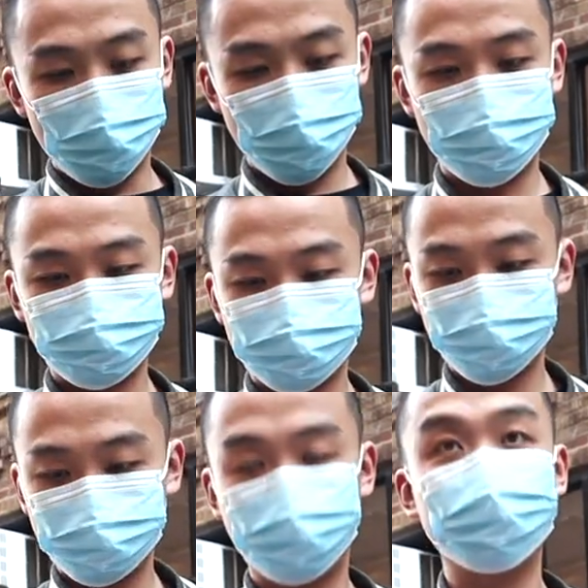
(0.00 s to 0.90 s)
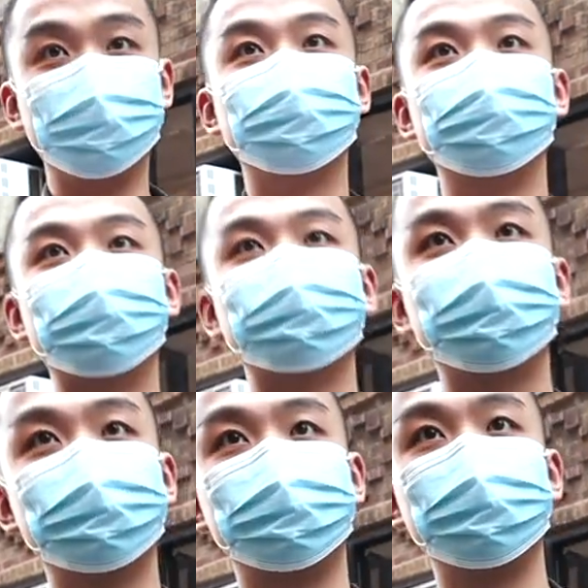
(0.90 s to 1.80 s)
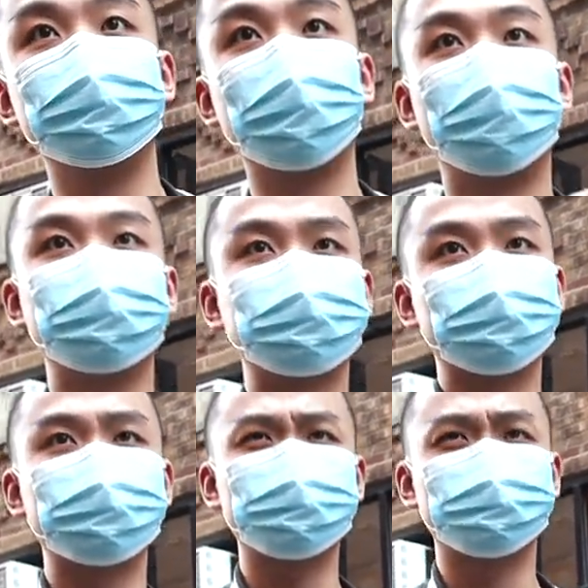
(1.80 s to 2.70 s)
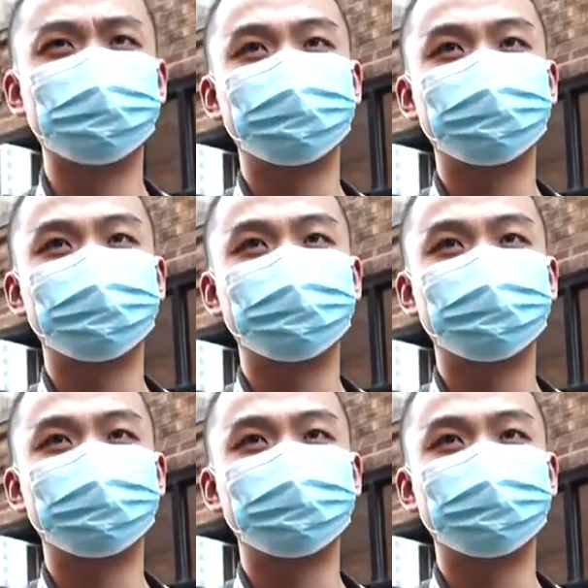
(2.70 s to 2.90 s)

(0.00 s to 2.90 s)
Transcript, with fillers: Oh, I'm doing a print. I'm doing a print, uh, silk screen